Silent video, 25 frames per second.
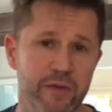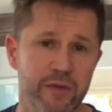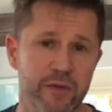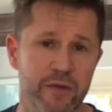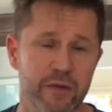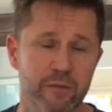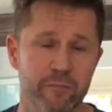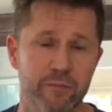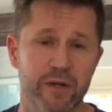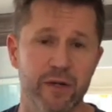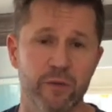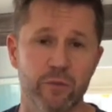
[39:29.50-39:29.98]

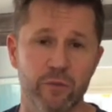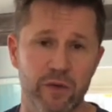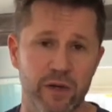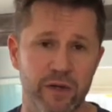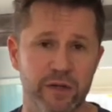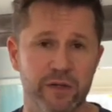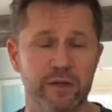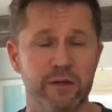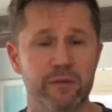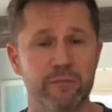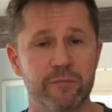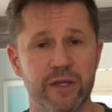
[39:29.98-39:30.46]
But I want
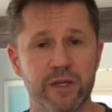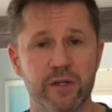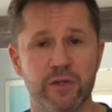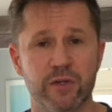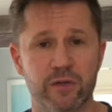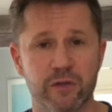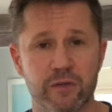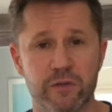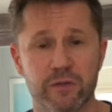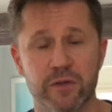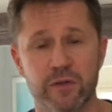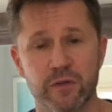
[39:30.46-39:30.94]
you to make sure
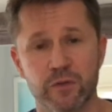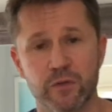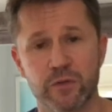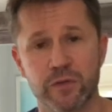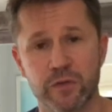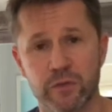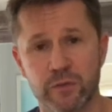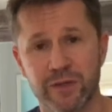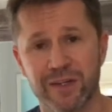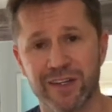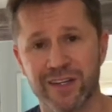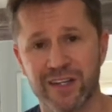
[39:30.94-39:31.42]
that you're
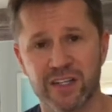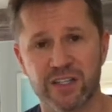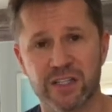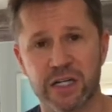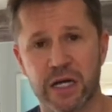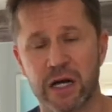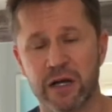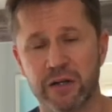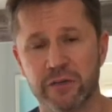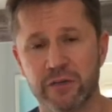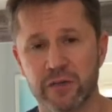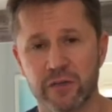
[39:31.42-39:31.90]
doing it
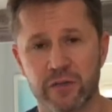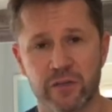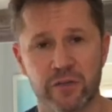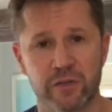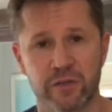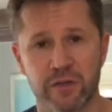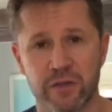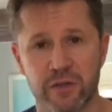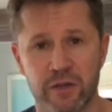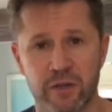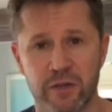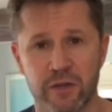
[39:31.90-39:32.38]

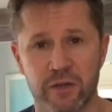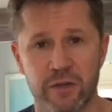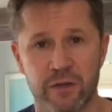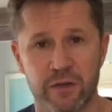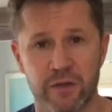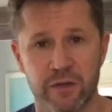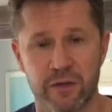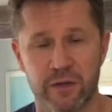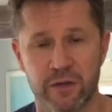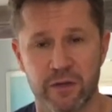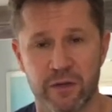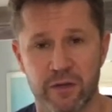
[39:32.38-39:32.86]
consciously,
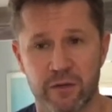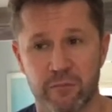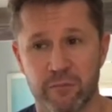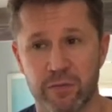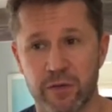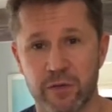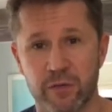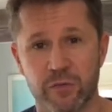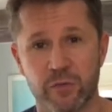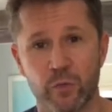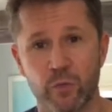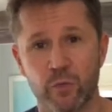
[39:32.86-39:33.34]

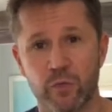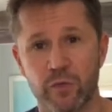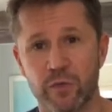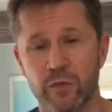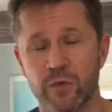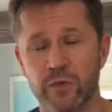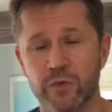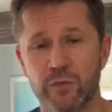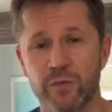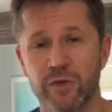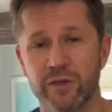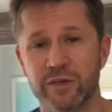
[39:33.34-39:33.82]
because a
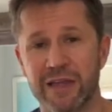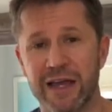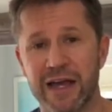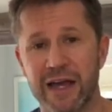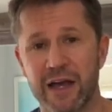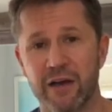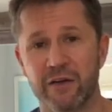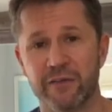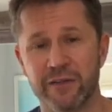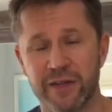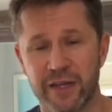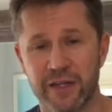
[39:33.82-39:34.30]
world
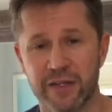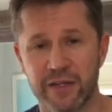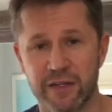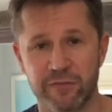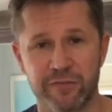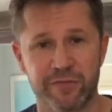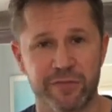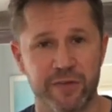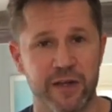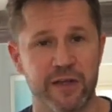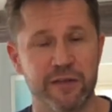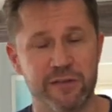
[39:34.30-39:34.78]
without any
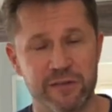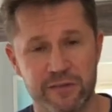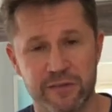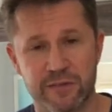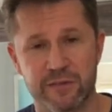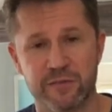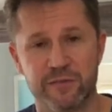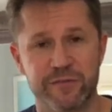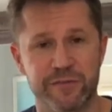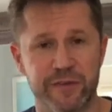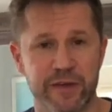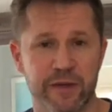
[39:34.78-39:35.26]
friends and
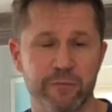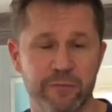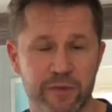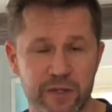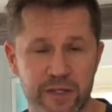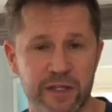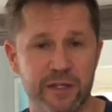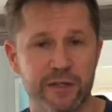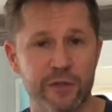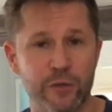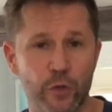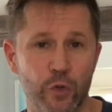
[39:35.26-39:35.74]
family
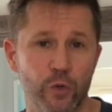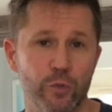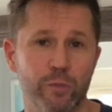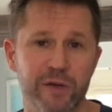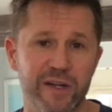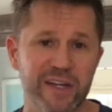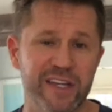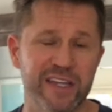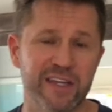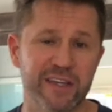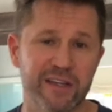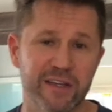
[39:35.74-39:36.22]
and
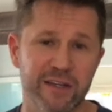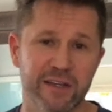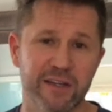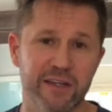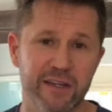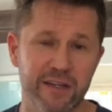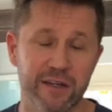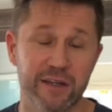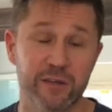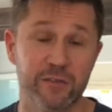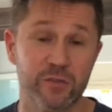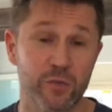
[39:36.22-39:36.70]
nobody in
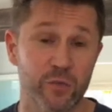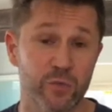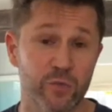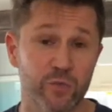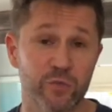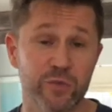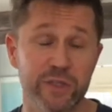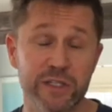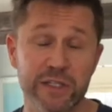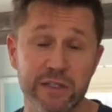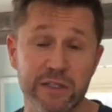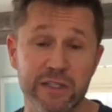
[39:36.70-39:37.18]
it is a
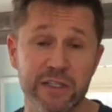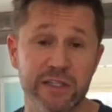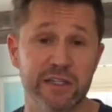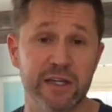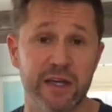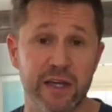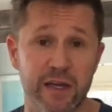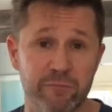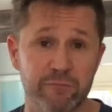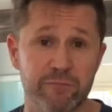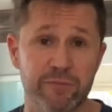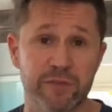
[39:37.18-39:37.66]
really
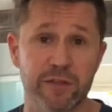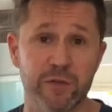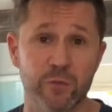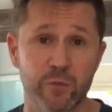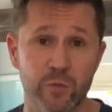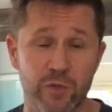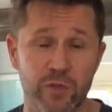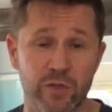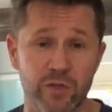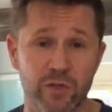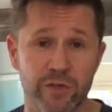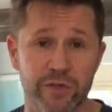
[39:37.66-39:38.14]
empty
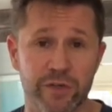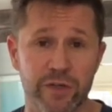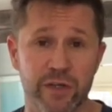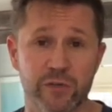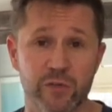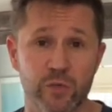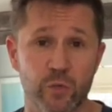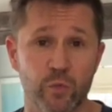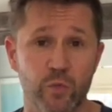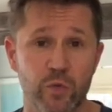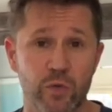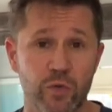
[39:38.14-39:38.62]
world. It's
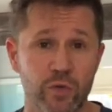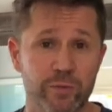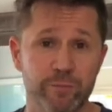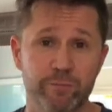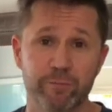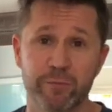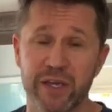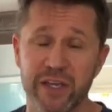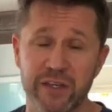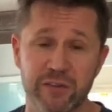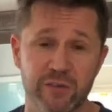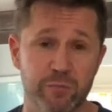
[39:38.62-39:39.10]
a world
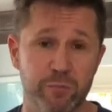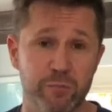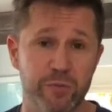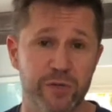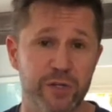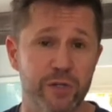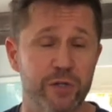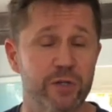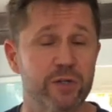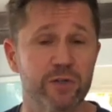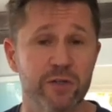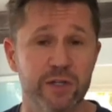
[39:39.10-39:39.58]
based
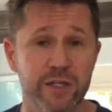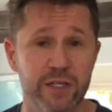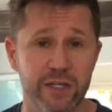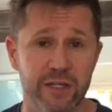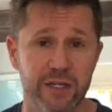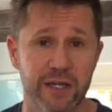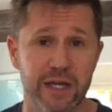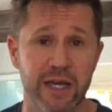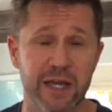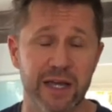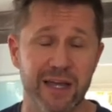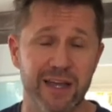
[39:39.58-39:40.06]
purely
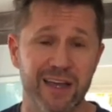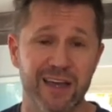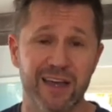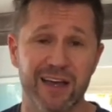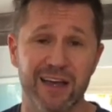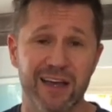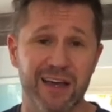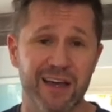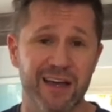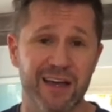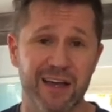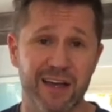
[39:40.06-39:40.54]

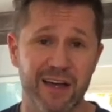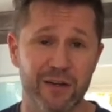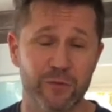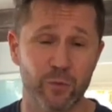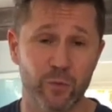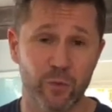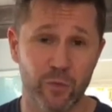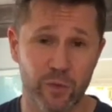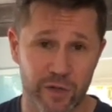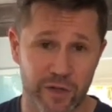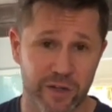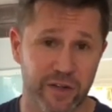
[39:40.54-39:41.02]
on
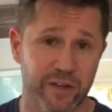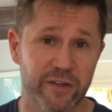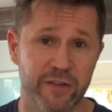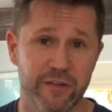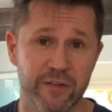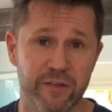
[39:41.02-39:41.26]
work.